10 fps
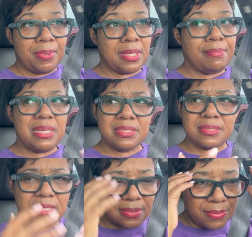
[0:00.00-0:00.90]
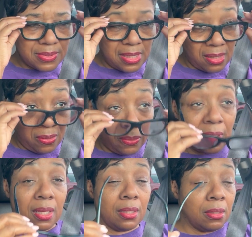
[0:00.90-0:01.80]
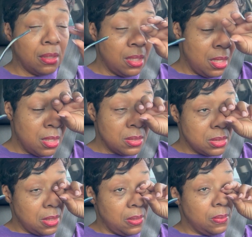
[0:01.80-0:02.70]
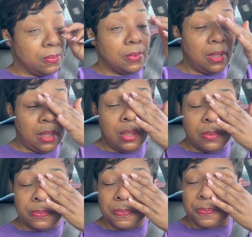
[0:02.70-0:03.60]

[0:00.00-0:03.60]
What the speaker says: And that makes sense. I was like, okay. So I'm